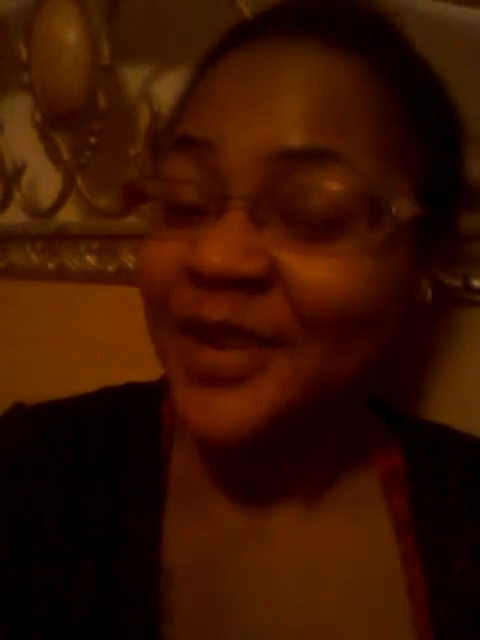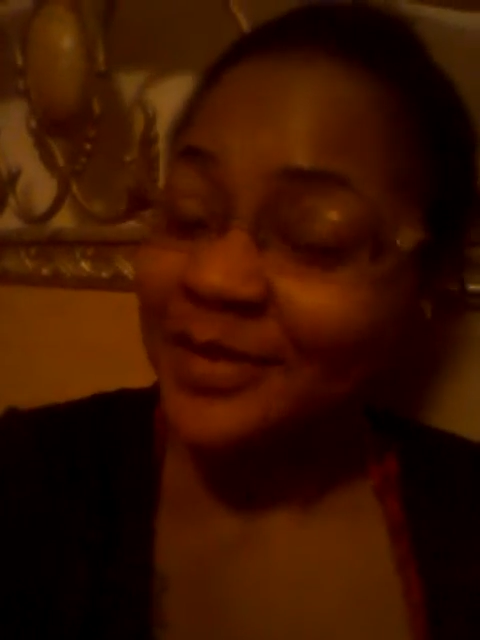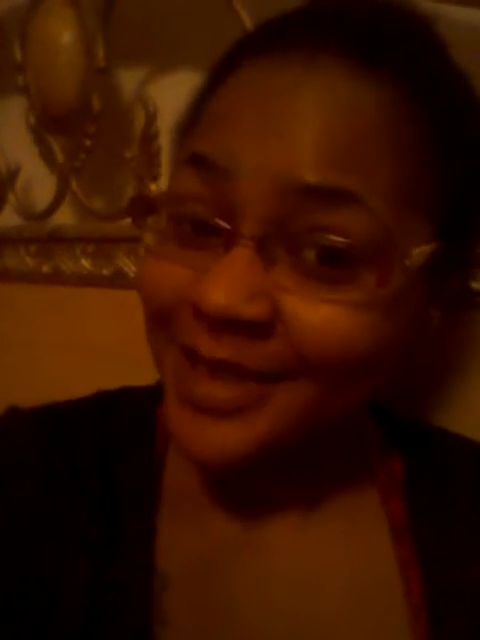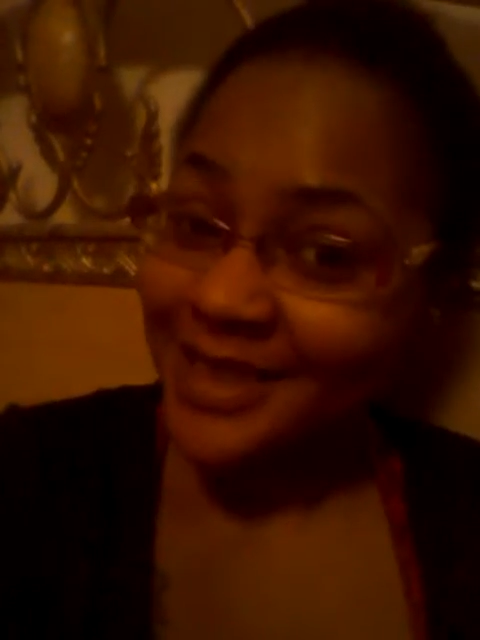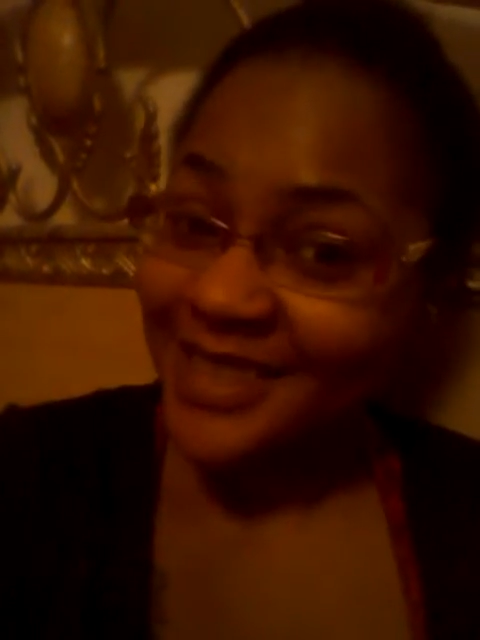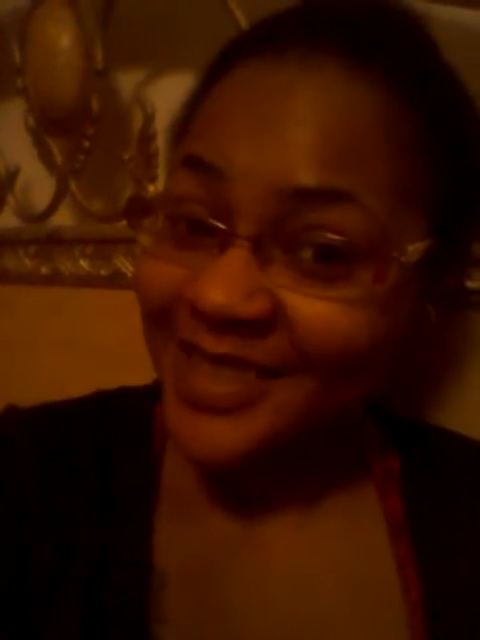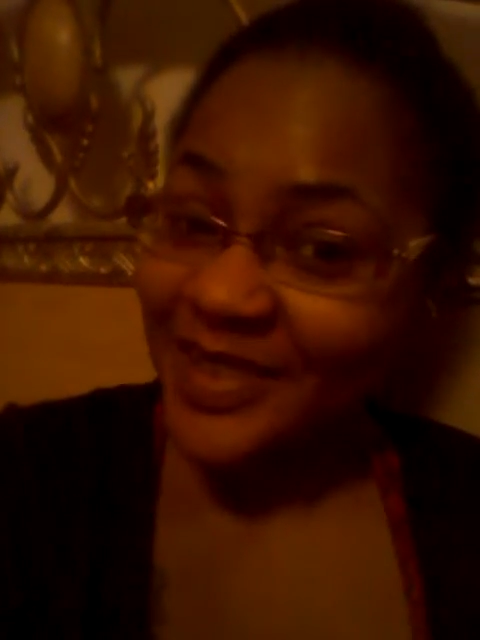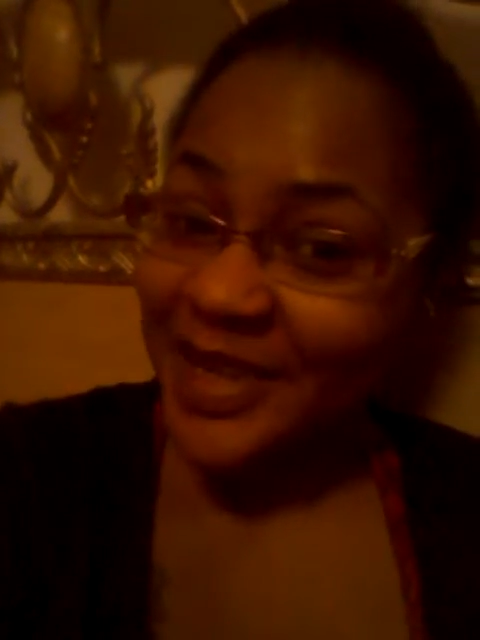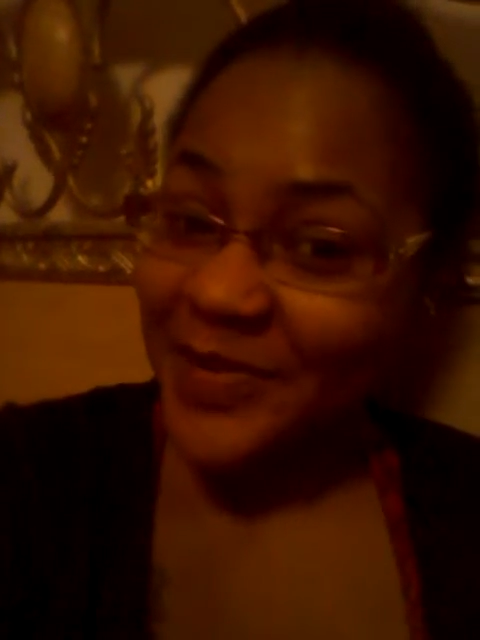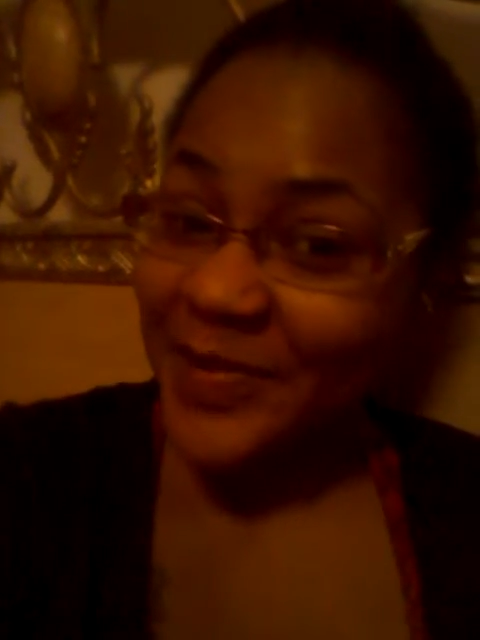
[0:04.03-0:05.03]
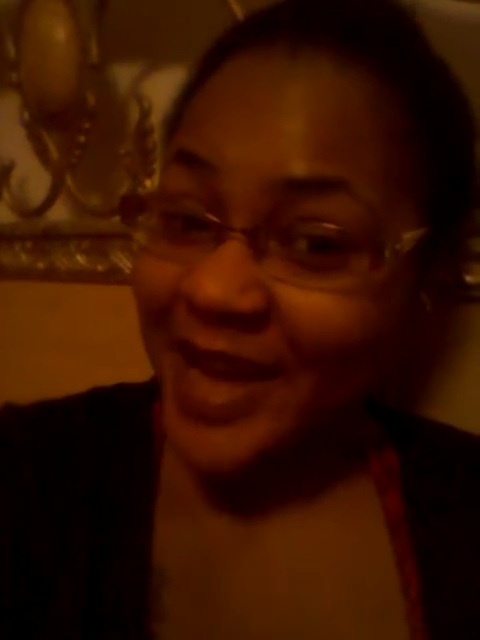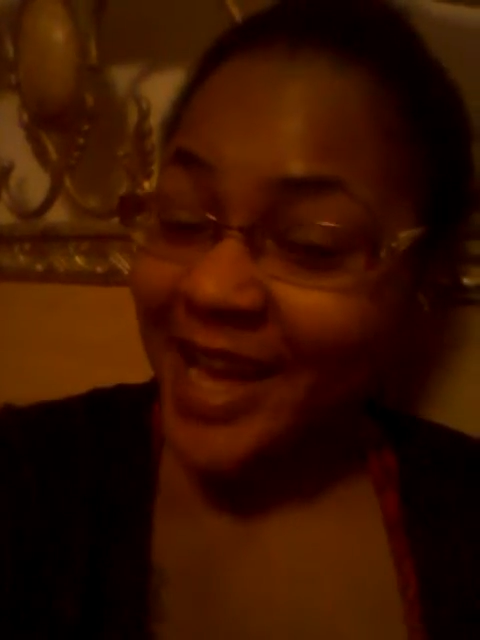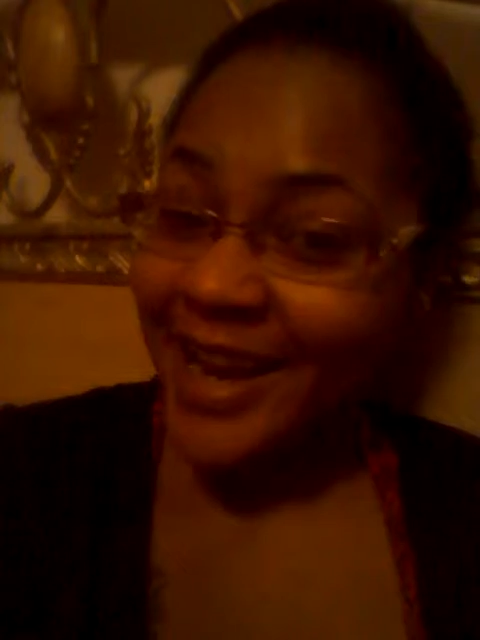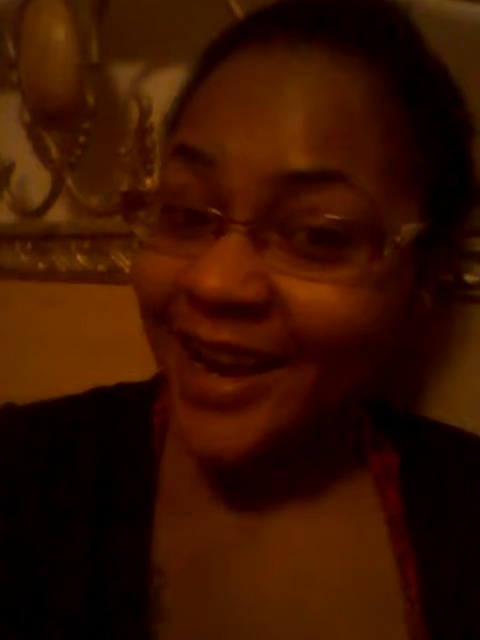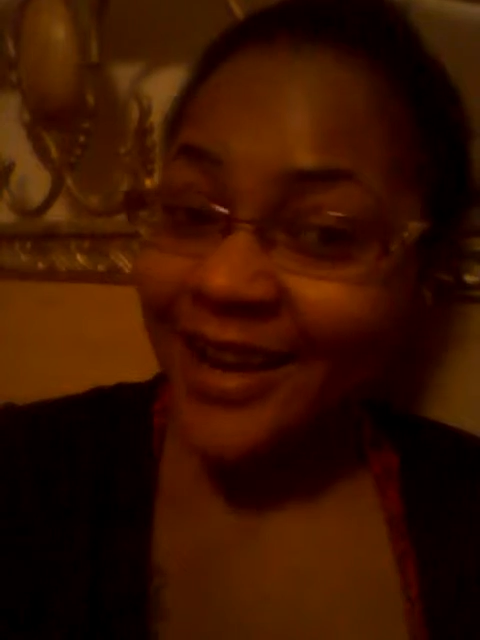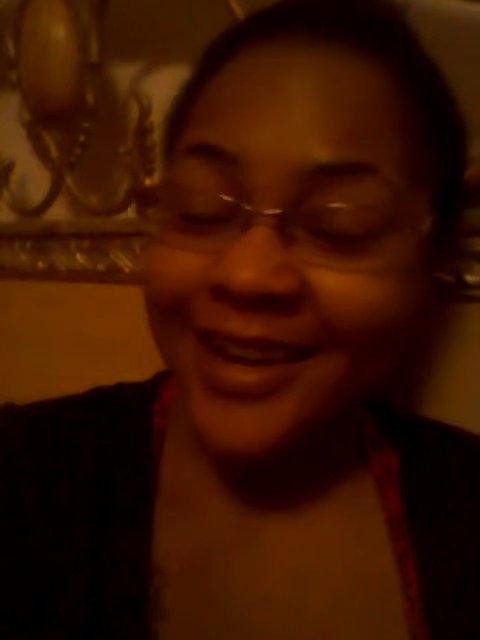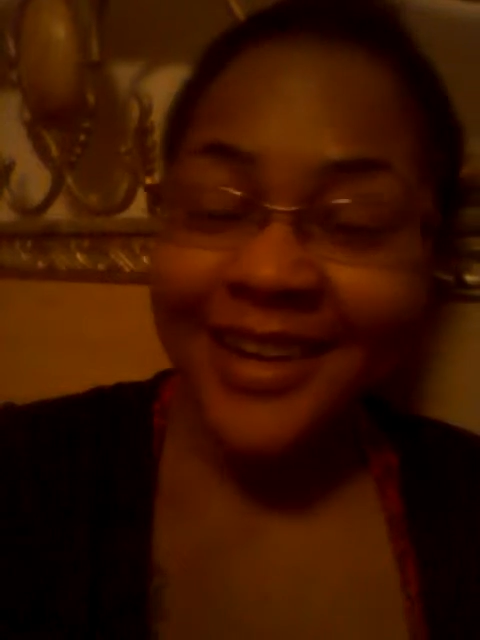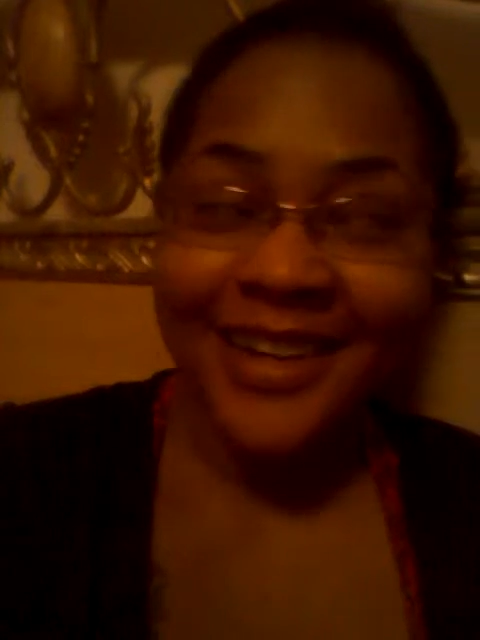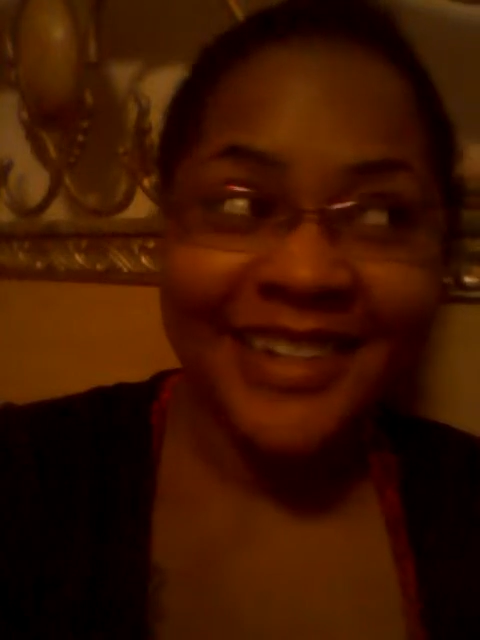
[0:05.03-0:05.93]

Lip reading: Please don't look at my hair.